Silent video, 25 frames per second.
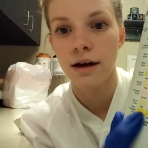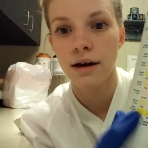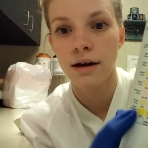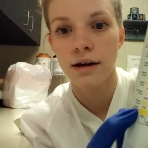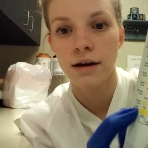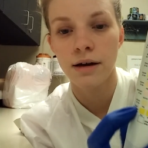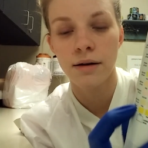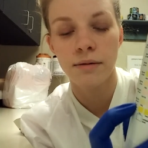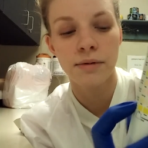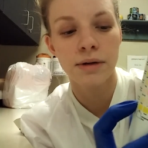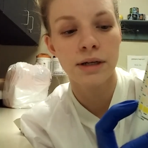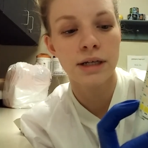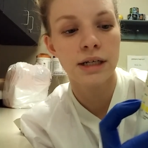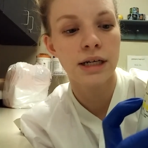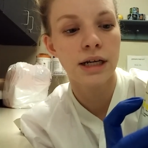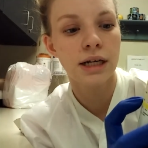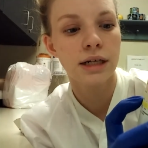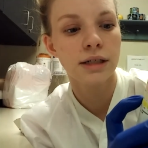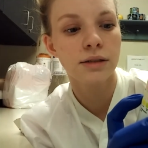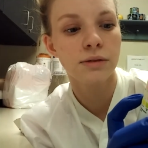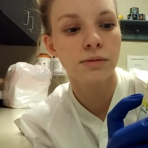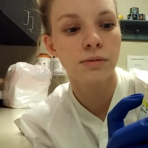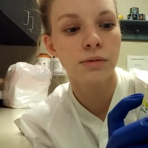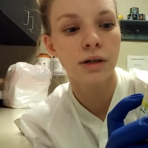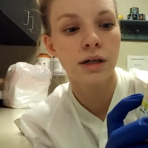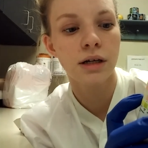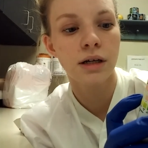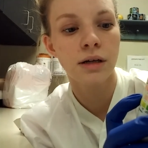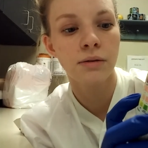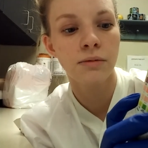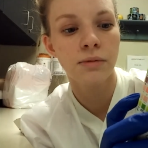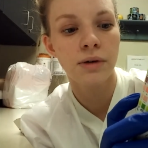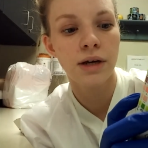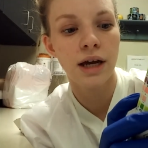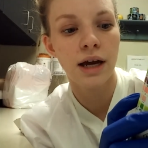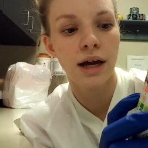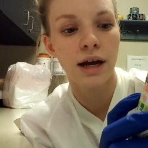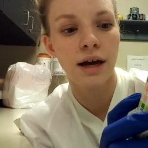Um, next
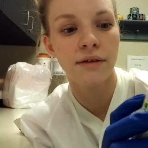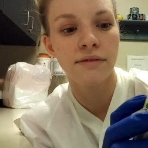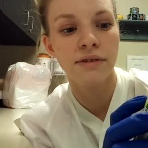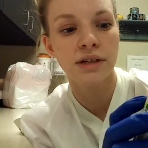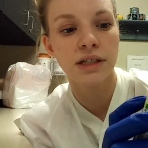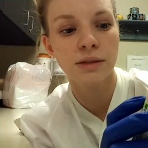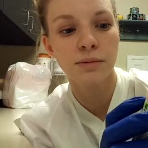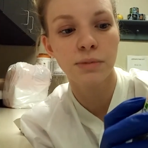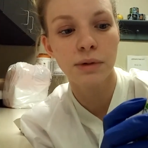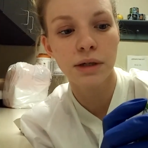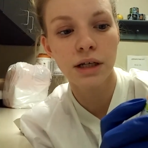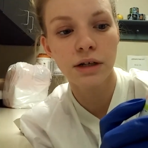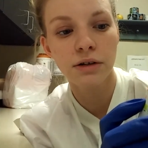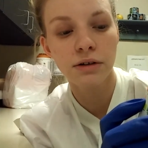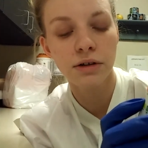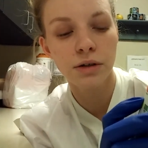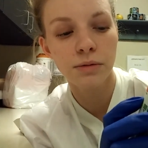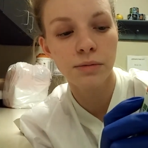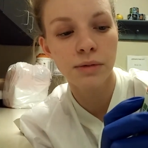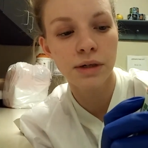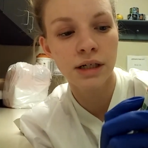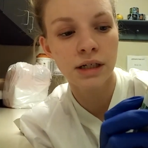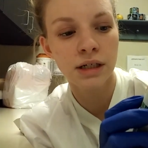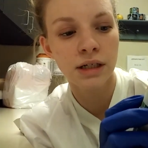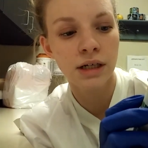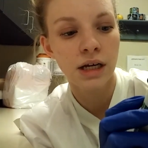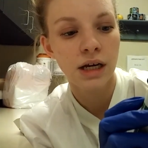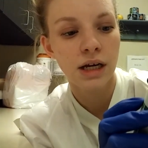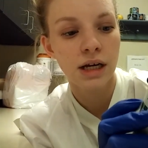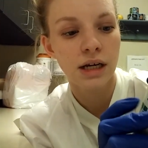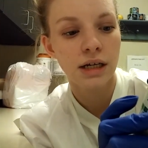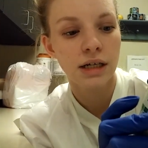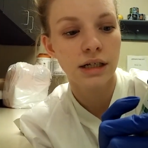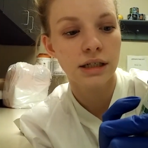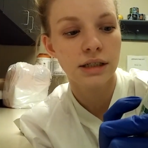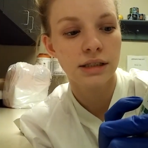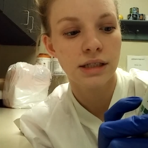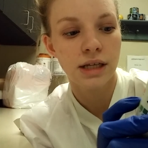one we have is bilirubin,
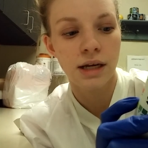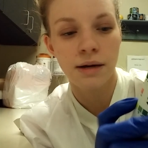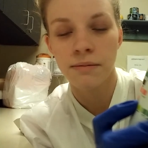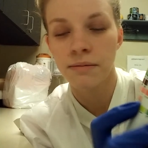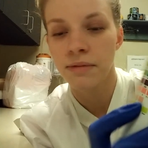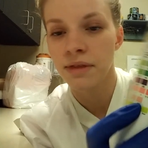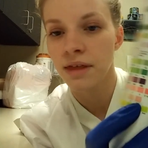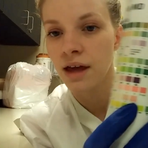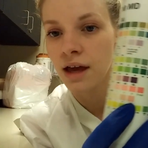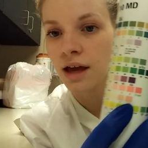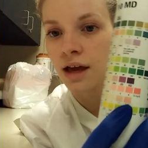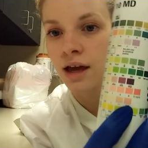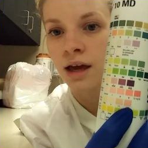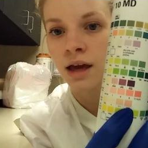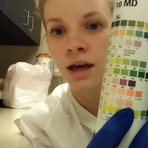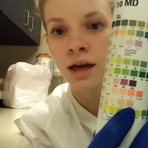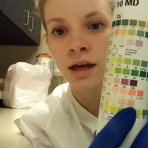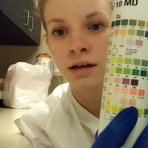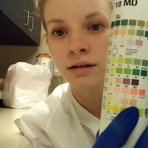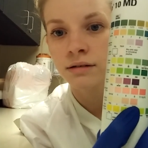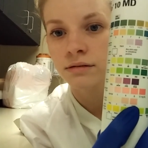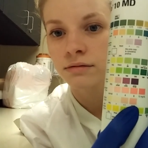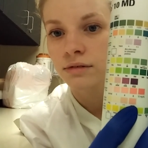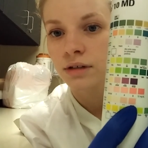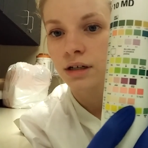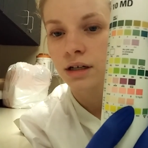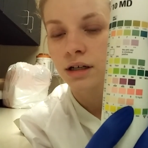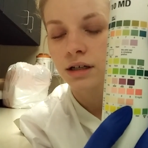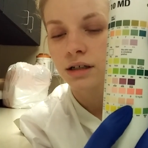same thing.